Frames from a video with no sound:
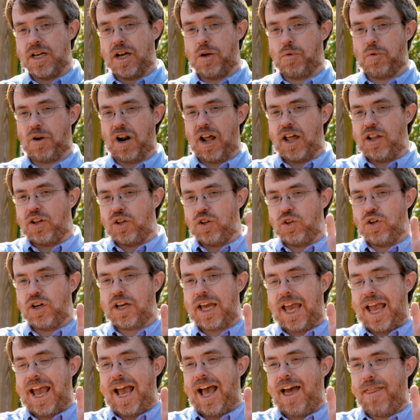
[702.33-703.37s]
And when I
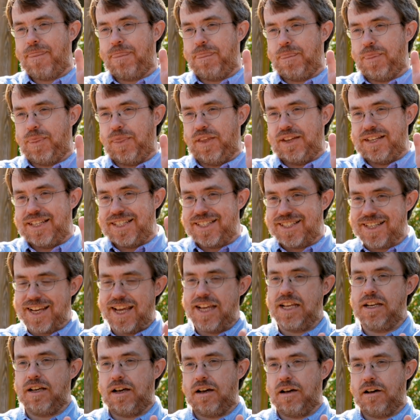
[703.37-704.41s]
look at the
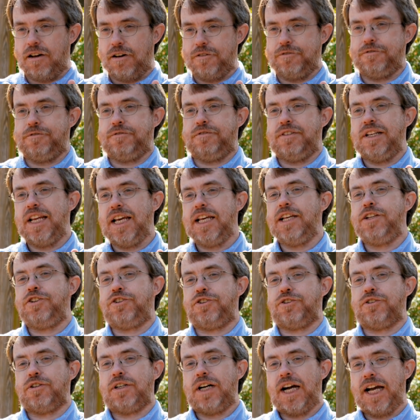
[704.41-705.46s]
data of
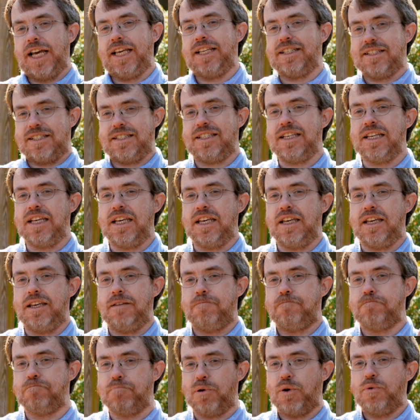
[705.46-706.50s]
nature, I see
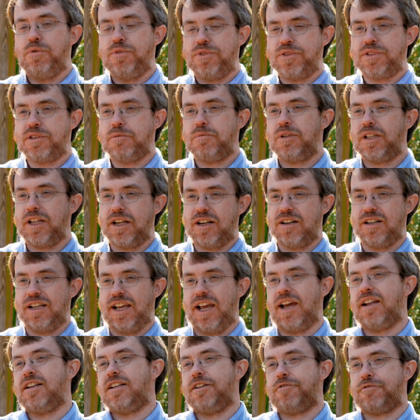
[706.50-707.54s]
both
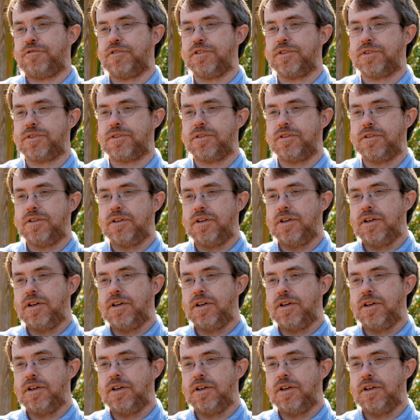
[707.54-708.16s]
similarity and difference.